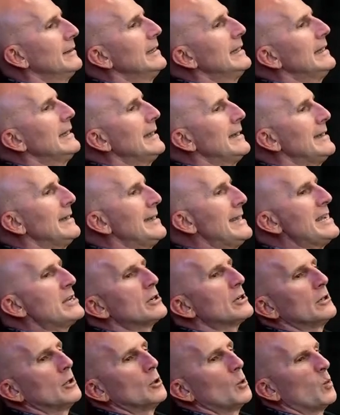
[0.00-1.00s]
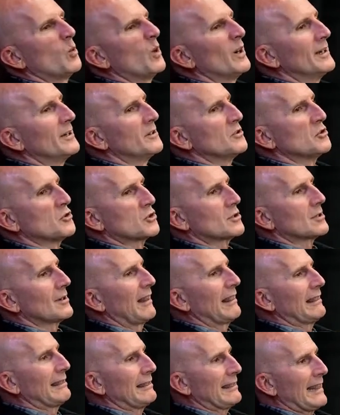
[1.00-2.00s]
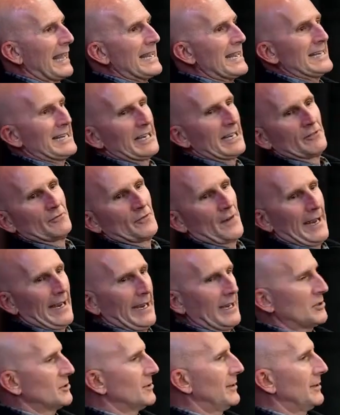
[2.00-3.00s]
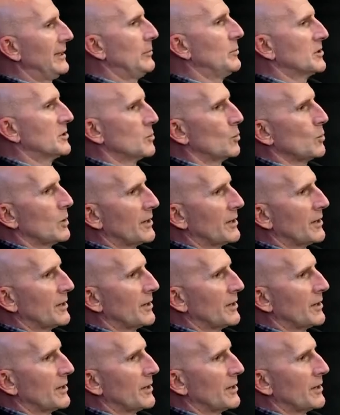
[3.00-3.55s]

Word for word: Nico was lightning fast. He was one of our